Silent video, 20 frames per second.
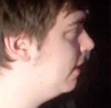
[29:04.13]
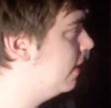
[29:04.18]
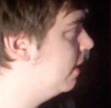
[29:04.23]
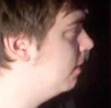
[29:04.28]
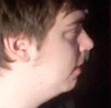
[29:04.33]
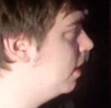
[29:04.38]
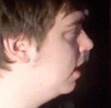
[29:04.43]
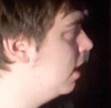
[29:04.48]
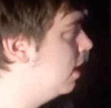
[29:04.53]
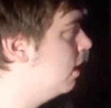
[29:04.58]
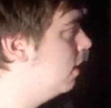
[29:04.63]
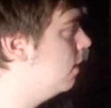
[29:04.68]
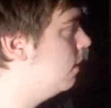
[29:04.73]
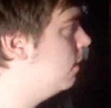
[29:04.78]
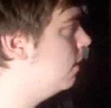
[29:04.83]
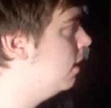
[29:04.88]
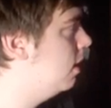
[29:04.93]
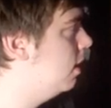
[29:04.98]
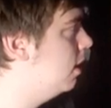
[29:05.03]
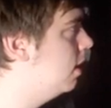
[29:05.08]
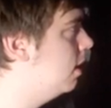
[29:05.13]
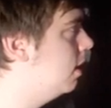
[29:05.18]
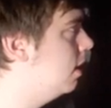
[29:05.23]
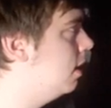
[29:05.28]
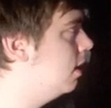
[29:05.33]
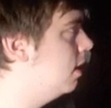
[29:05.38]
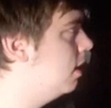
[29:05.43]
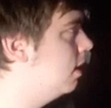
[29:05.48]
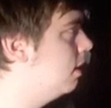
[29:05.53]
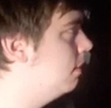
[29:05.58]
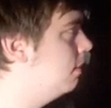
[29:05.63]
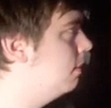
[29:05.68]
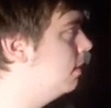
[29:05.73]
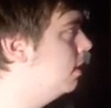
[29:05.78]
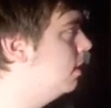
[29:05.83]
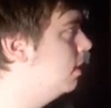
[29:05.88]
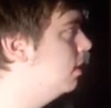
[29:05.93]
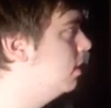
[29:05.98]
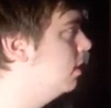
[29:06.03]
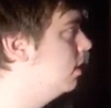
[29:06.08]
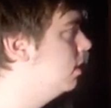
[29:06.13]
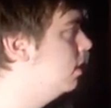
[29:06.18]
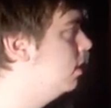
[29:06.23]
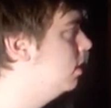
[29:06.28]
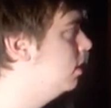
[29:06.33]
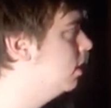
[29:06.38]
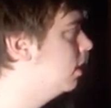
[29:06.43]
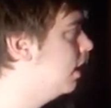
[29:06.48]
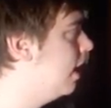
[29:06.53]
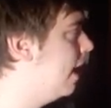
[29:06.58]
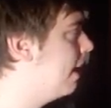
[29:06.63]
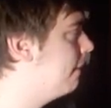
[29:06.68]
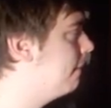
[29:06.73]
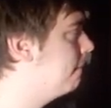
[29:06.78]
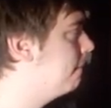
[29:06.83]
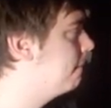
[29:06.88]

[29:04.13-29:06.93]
There we go. Um, okay.